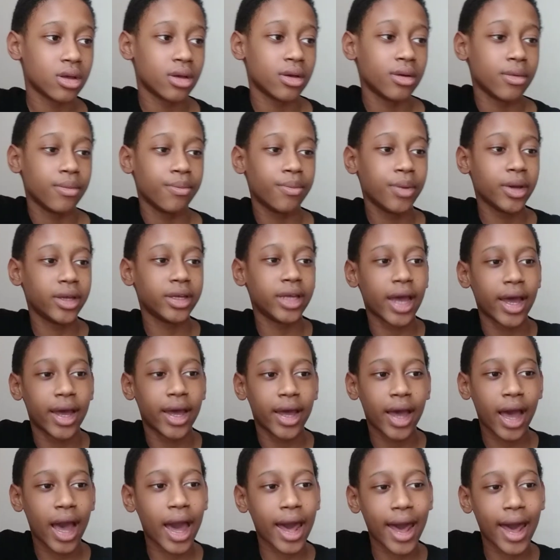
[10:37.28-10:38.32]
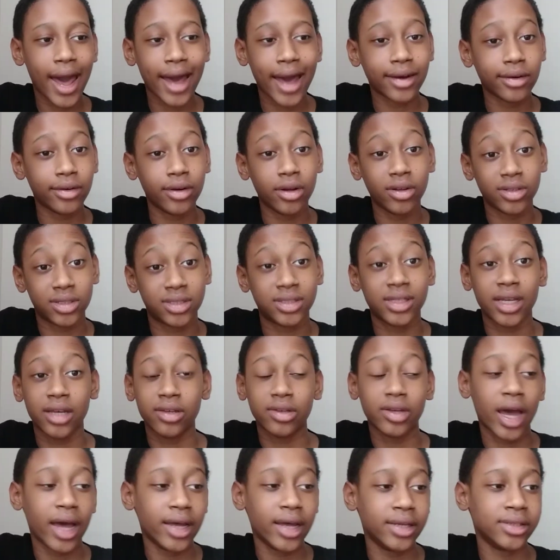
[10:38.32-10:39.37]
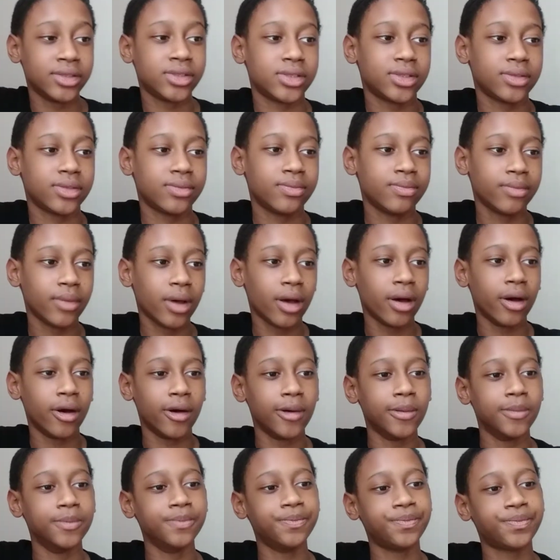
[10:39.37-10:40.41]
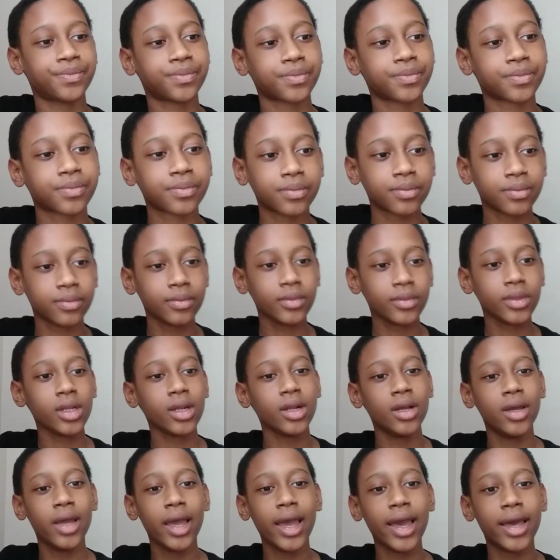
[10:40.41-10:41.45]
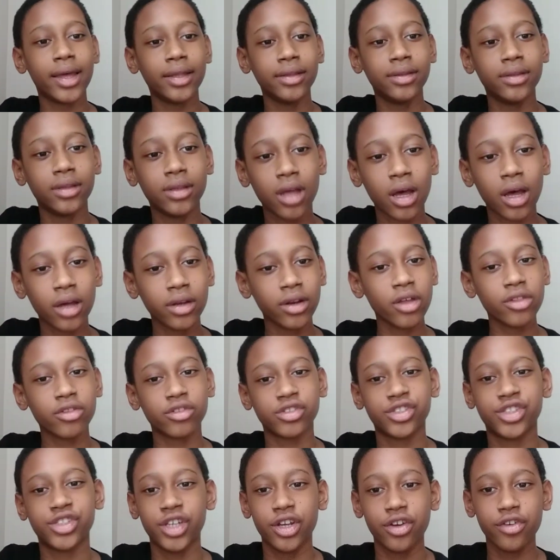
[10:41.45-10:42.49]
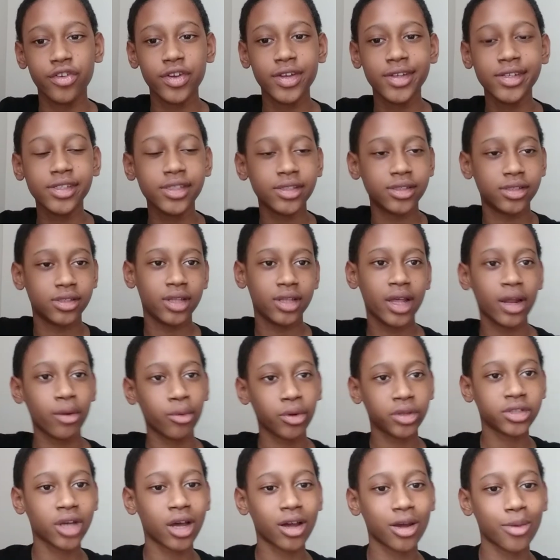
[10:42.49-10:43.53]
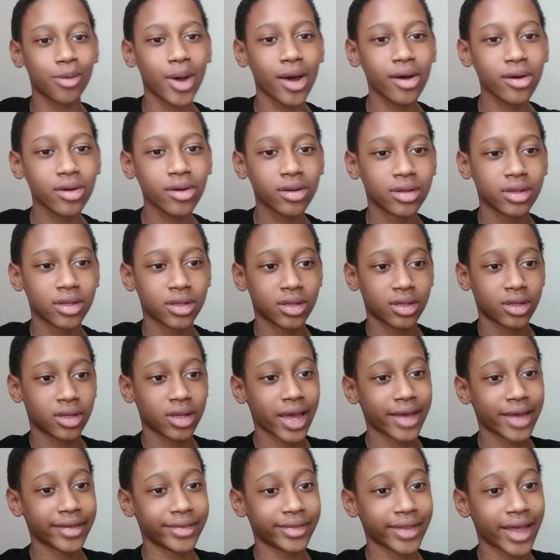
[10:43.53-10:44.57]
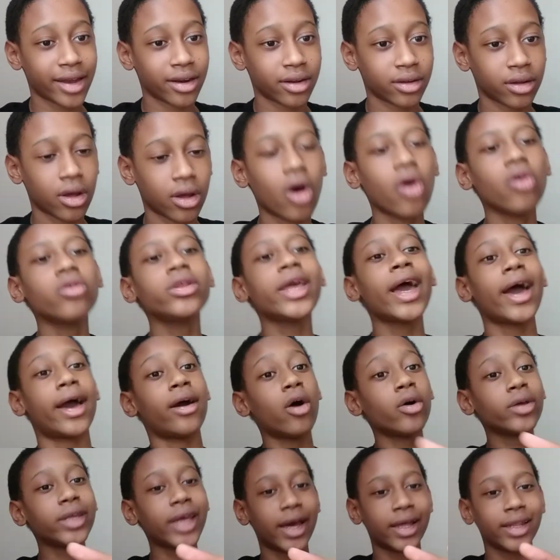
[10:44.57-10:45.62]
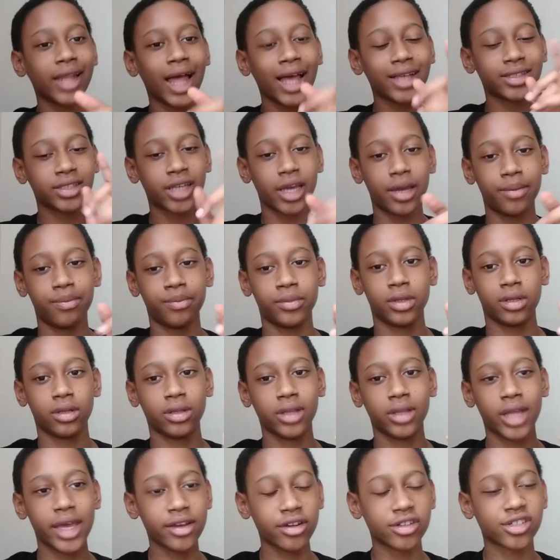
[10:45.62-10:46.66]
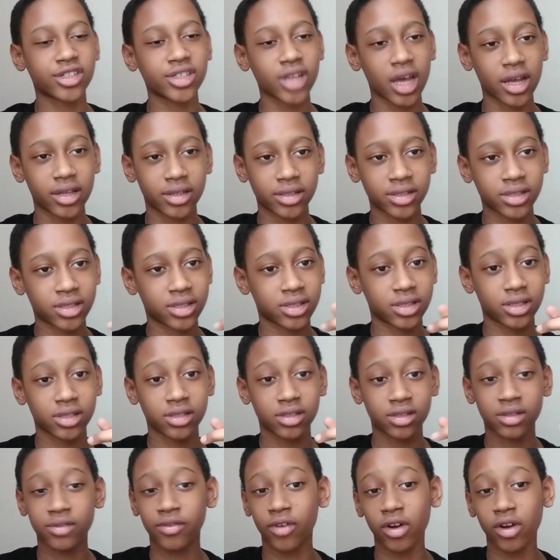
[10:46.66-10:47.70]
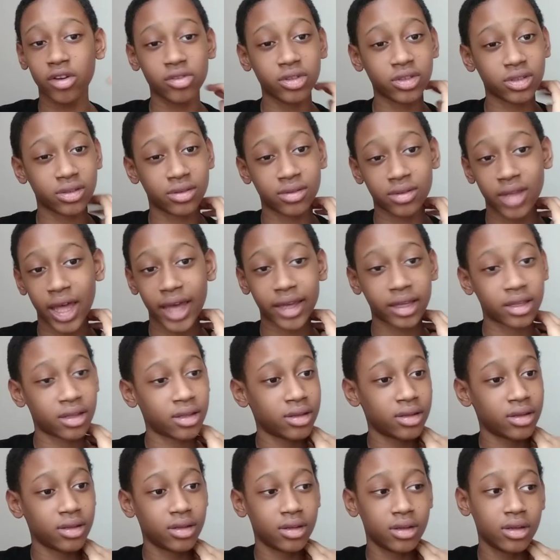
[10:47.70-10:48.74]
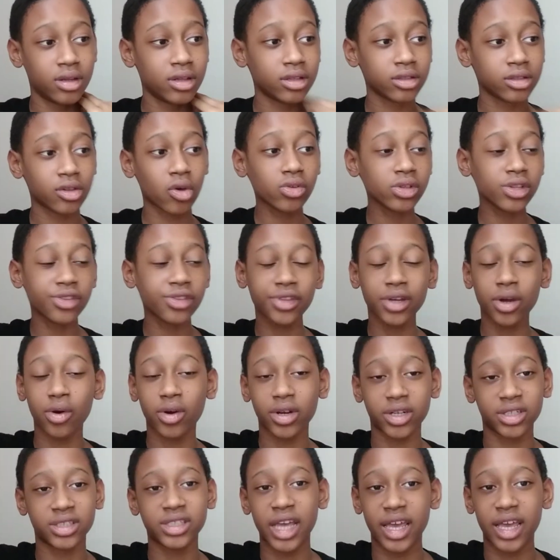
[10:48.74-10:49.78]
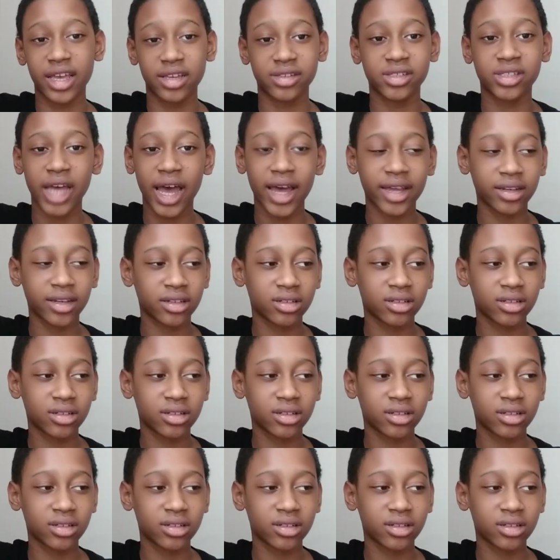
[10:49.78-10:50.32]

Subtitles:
But yeah, I don't know what to tell you guys. And another series that I want to talk about, and that oh yeah, last game, Lakers Suns. Like the only thing I want to say is that